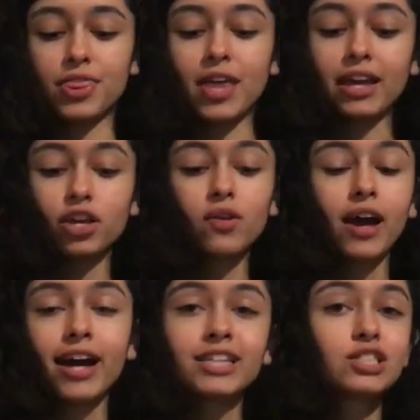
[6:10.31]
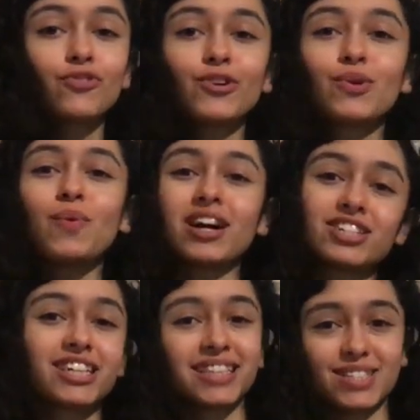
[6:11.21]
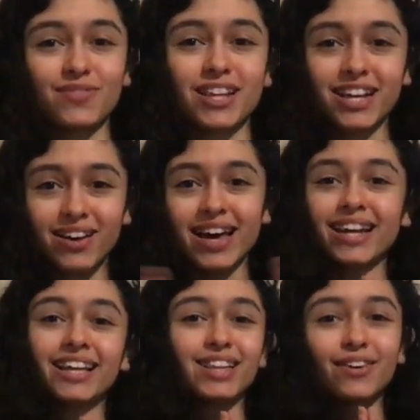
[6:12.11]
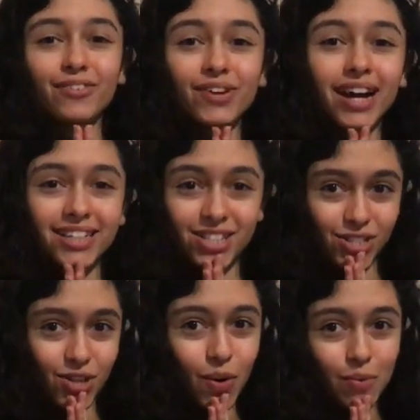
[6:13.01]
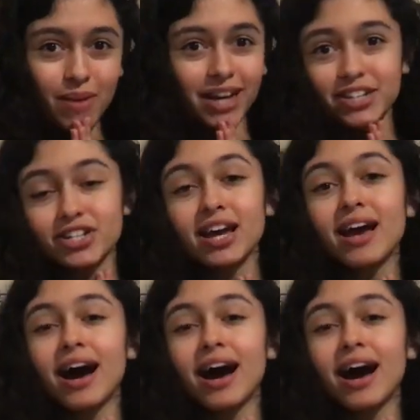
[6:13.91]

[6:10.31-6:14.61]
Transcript: Thank you guys for watching this video, and I love you guys so much.